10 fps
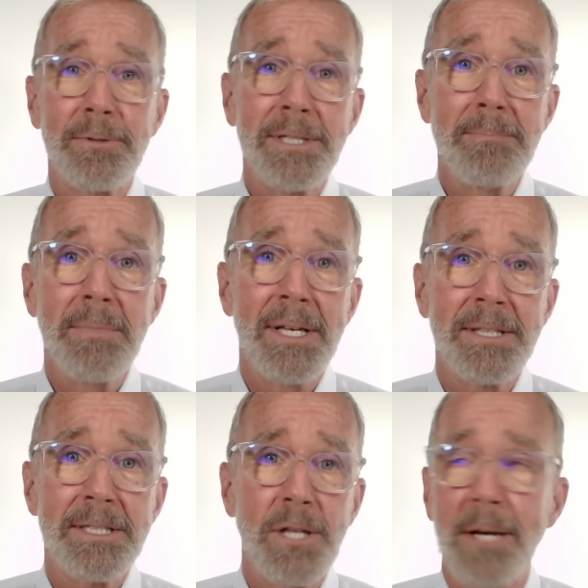3
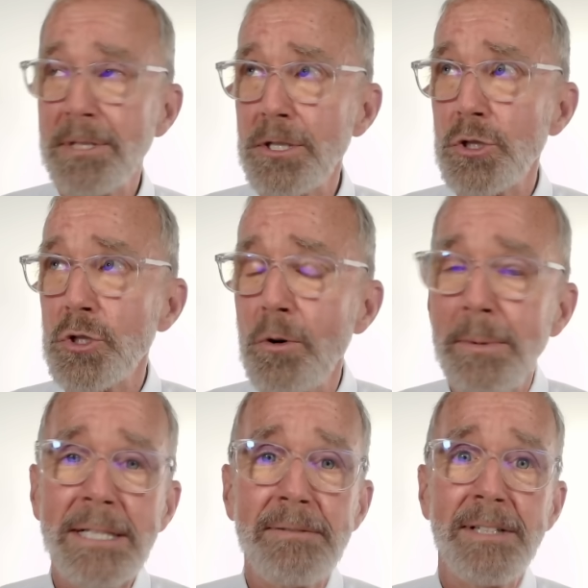myths. I see so
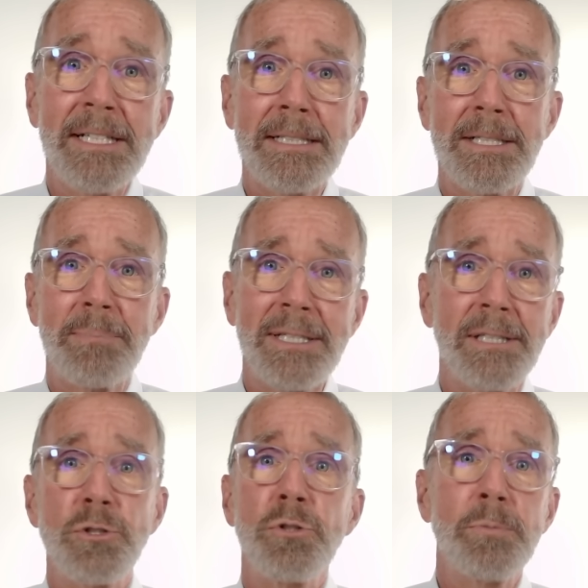many vegans
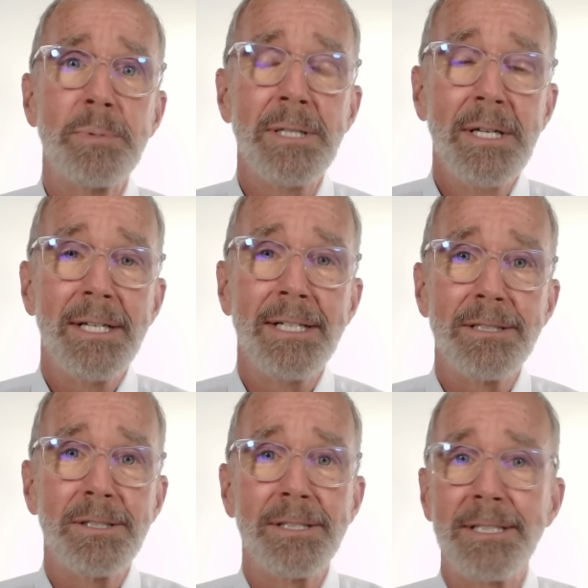being duped
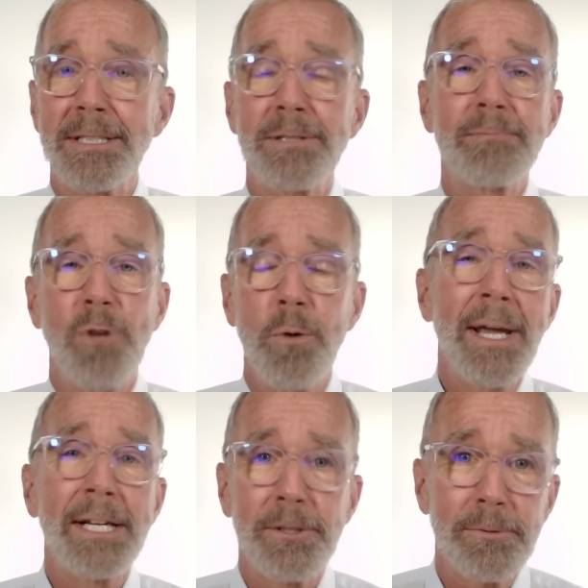into this
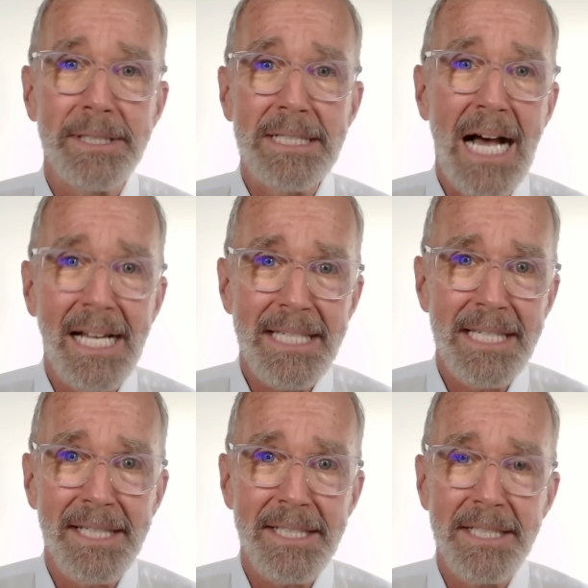omega 3
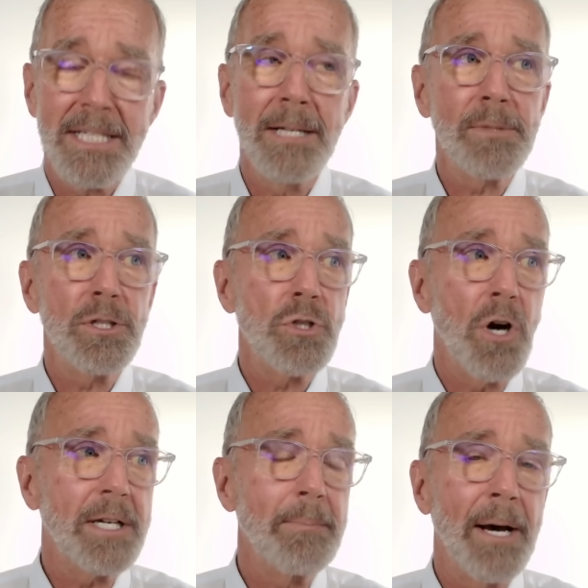nonsense. And Tim can
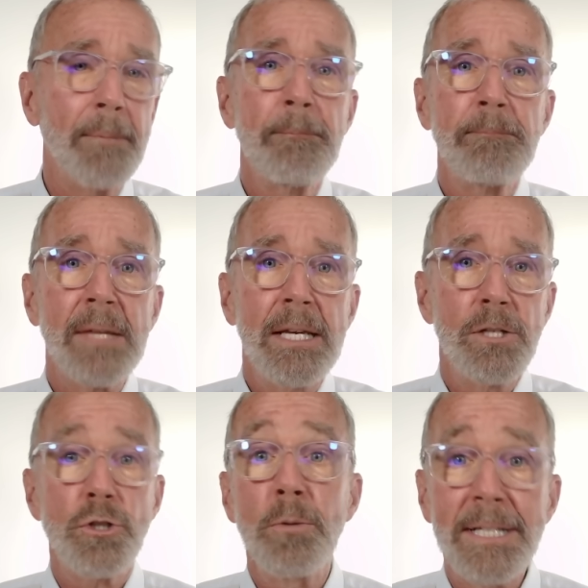talk about
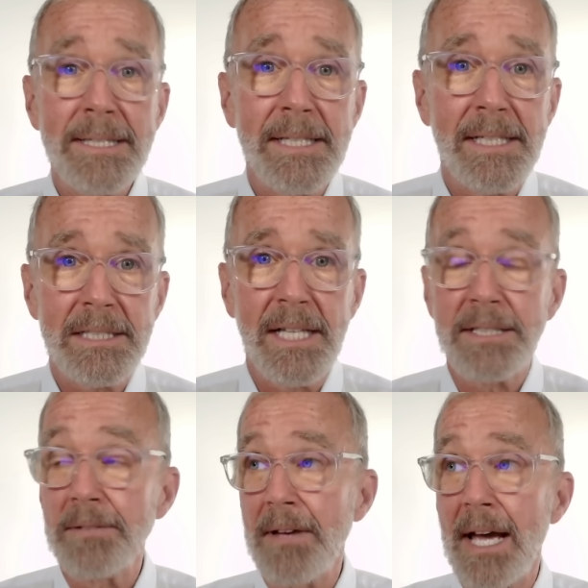so many things
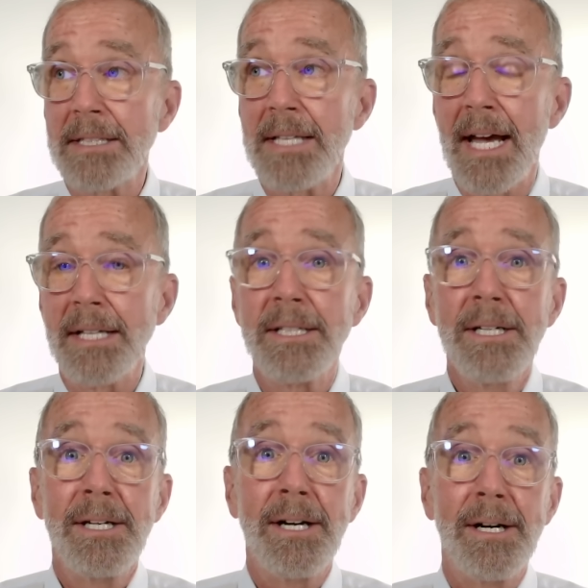like the fact that
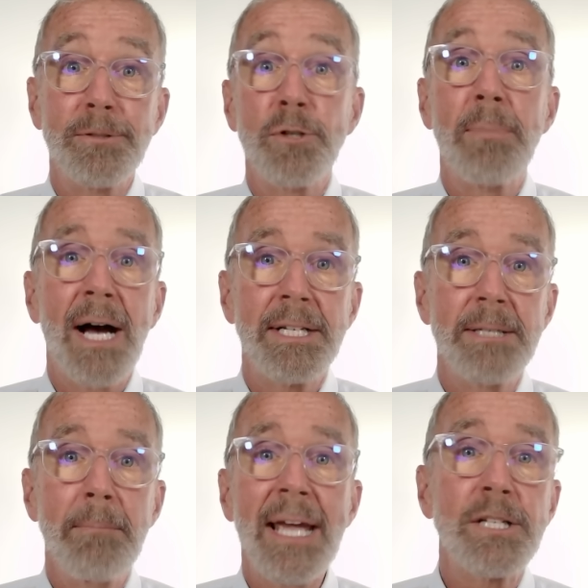uh, your
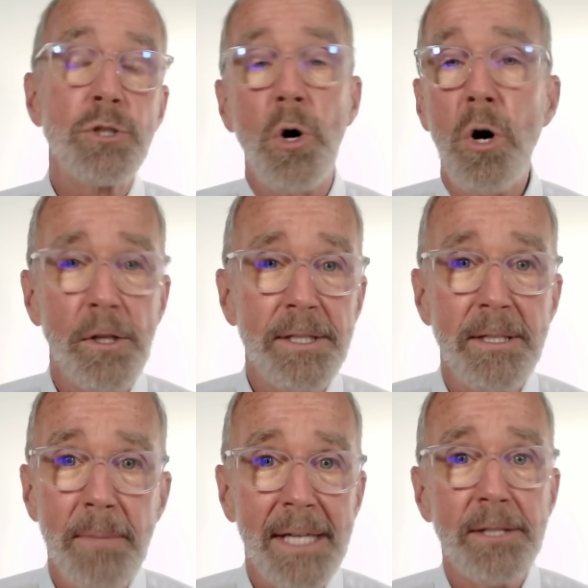body makes all the
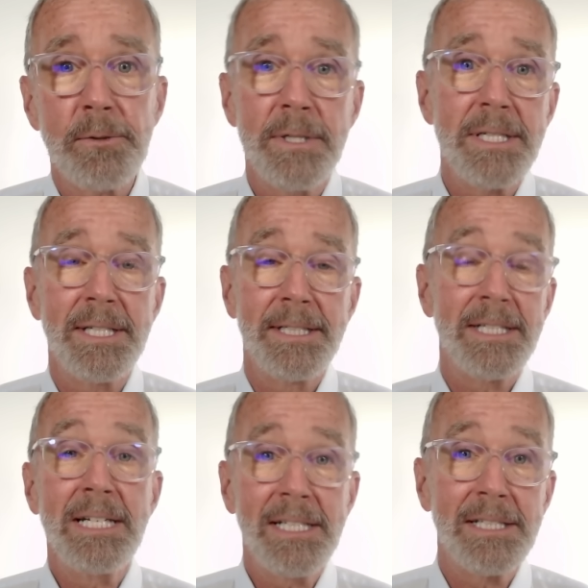omega 3s that
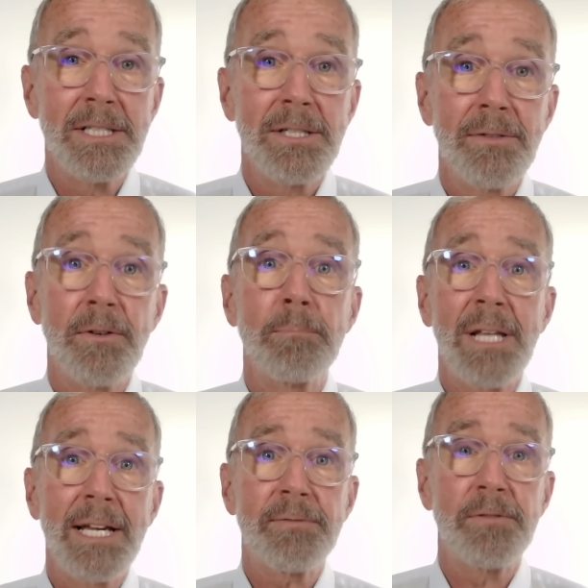it needs from
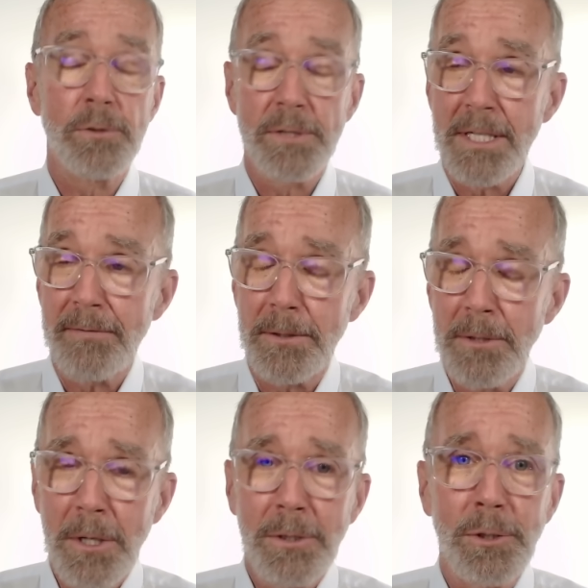plant foods.
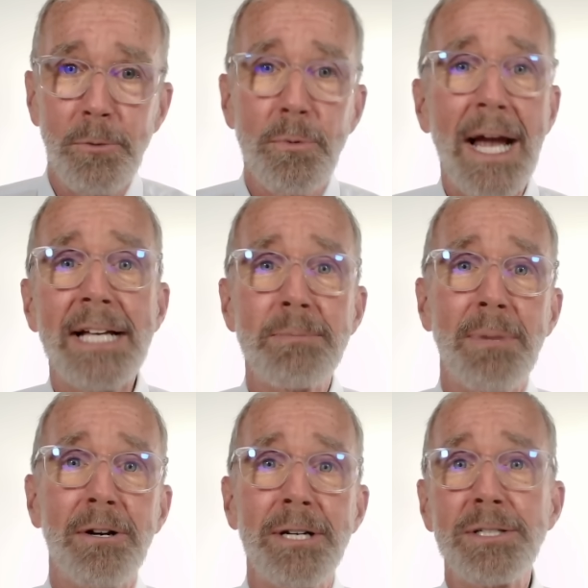Even, you know,
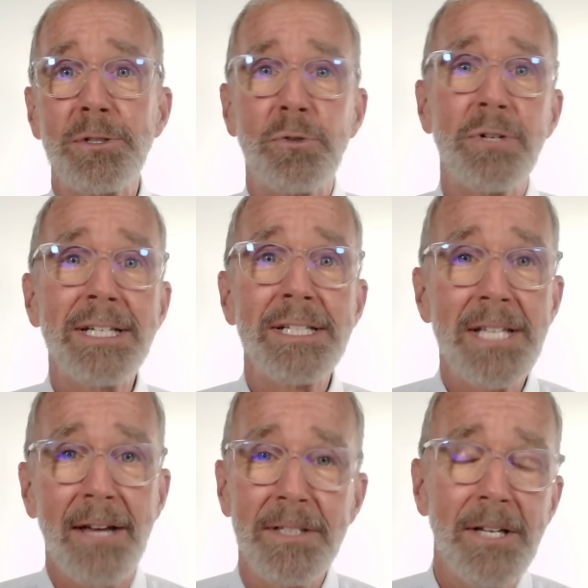raspberries and
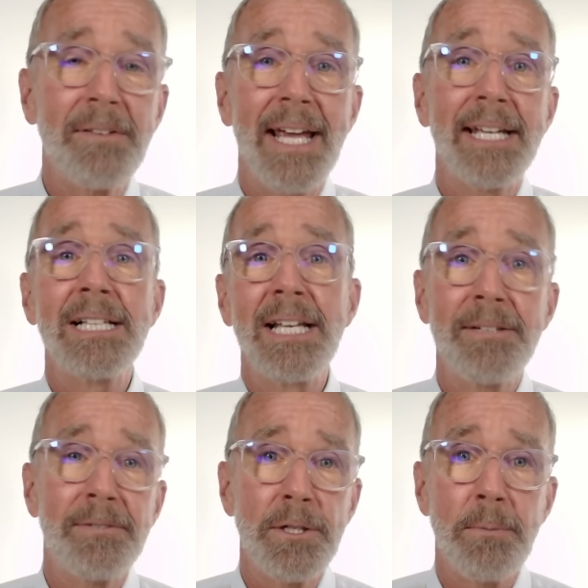greens have enough
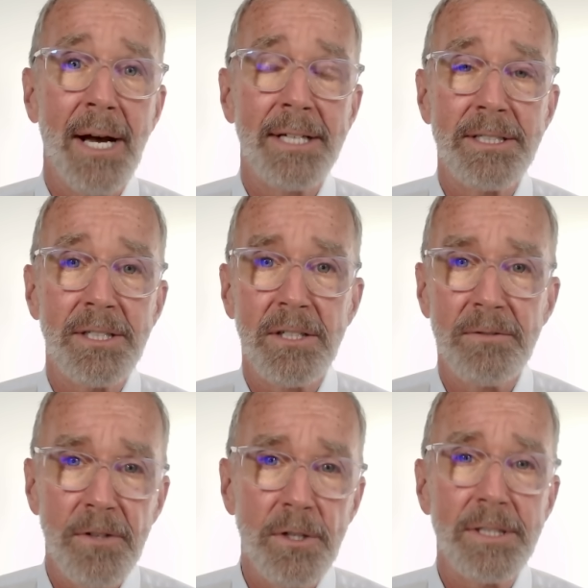ALA for your body to
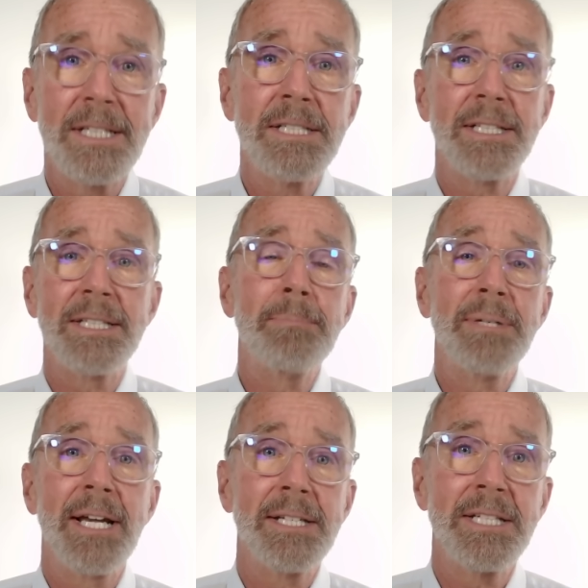convert into
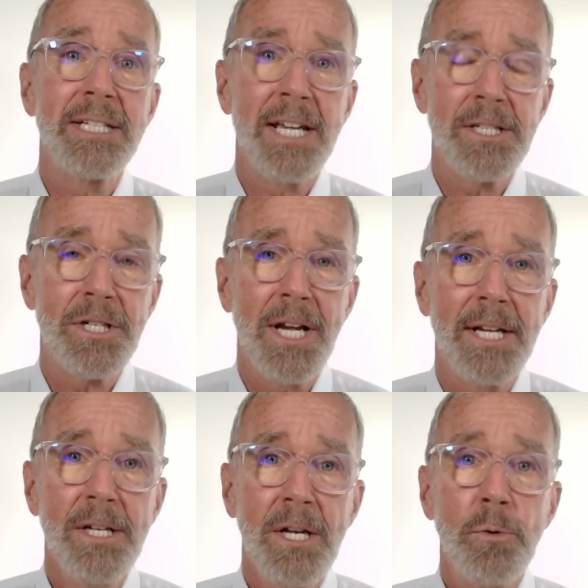EPA and
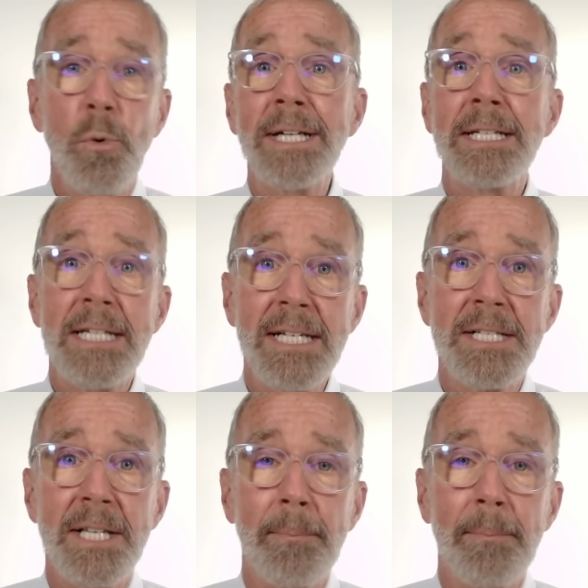DHA when it needs